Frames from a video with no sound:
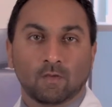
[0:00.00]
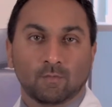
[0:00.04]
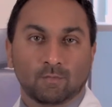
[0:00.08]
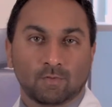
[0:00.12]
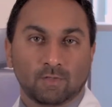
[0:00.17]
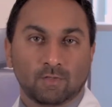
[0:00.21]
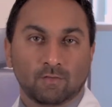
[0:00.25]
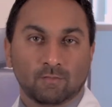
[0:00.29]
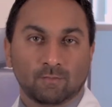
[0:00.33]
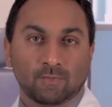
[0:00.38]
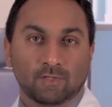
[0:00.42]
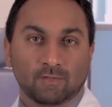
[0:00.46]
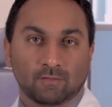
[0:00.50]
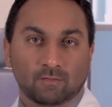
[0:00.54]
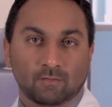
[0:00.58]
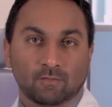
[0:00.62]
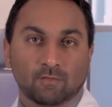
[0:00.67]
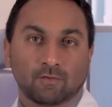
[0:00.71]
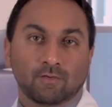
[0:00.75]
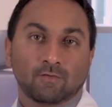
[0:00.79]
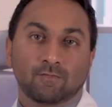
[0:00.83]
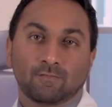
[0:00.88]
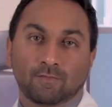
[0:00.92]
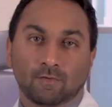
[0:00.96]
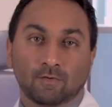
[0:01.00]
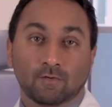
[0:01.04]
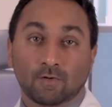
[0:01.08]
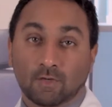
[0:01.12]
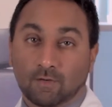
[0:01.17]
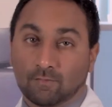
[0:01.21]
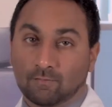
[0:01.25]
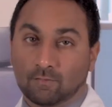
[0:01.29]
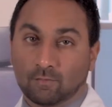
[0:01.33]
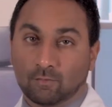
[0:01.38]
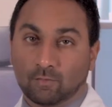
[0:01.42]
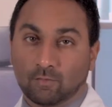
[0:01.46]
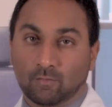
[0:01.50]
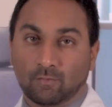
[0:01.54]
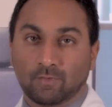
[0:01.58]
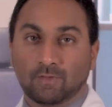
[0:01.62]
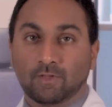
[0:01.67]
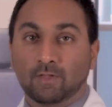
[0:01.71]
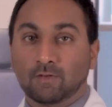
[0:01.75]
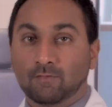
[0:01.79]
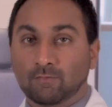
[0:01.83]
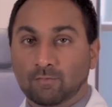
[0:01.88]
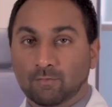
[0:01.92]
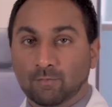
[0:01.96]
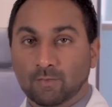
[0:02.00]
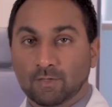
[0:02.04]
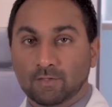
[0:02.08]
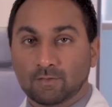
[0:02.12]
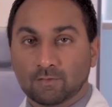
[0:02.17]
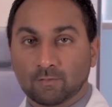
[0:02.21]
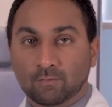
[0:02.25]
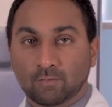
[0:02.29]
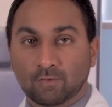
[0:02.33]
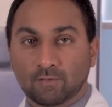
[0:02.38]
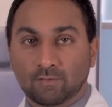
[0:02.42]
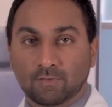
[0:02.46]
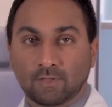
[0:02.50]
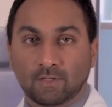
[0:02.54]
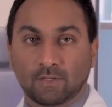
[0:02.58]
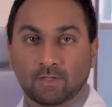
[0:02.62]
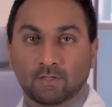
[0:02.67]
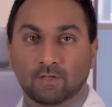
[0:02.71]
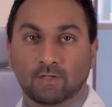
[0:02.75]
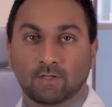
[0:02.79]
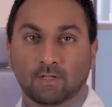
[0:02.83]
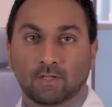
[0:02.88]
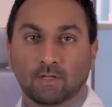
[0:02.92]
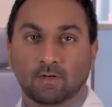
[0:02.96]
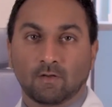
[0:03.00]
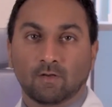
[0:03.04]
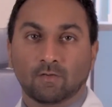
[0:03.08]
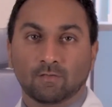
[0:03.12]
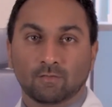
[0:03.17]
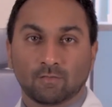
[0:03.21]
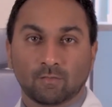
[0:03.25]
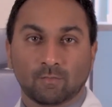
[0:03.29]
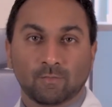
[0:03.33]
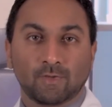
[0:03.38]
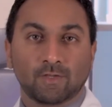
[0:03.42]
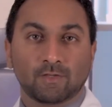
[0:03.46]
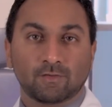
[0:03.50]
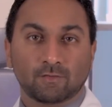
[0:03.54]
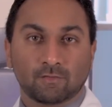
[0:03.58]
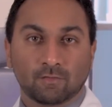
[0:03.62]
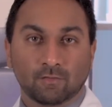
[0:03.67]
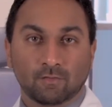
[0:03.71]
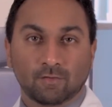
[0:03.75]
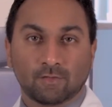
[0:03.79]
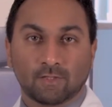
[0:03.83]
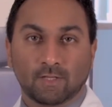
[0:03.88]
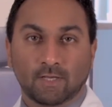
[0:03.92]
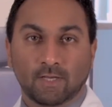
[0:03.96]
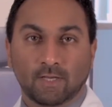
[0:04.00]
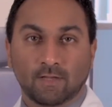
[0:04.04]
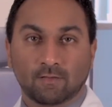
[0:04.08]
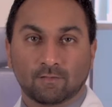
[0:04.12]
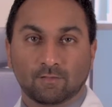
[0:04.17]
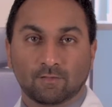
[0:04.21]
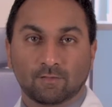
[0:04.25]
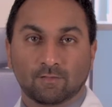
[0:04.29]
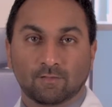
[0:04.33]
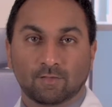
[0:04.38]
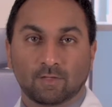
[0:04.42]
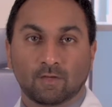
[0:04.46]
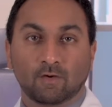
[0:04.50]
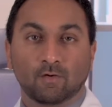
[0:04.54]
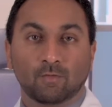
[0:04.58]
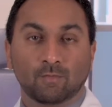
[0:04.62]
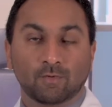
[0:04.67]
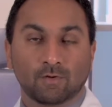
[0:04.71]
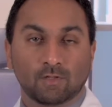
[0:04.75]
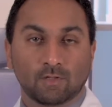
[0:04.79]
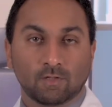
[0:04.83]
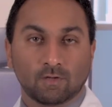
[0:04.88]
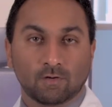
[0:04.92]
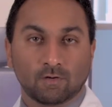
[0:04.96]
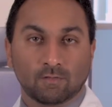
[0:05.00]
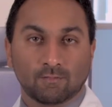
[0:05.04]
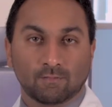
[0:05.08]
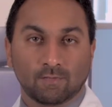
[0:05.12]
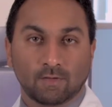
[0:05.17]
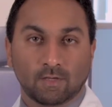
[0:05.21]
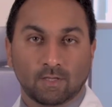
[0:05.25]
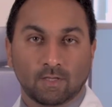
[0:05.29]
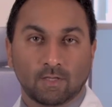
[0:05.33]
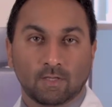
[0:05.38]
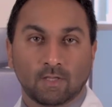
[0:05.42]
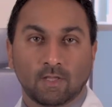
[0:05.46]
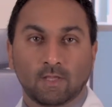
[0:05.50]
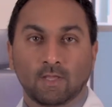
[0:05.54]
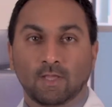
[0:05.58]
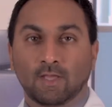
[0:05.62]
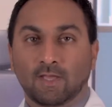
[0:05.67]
Please make sure you feel comfortable with the information presented and also make sure to ask us to help clarify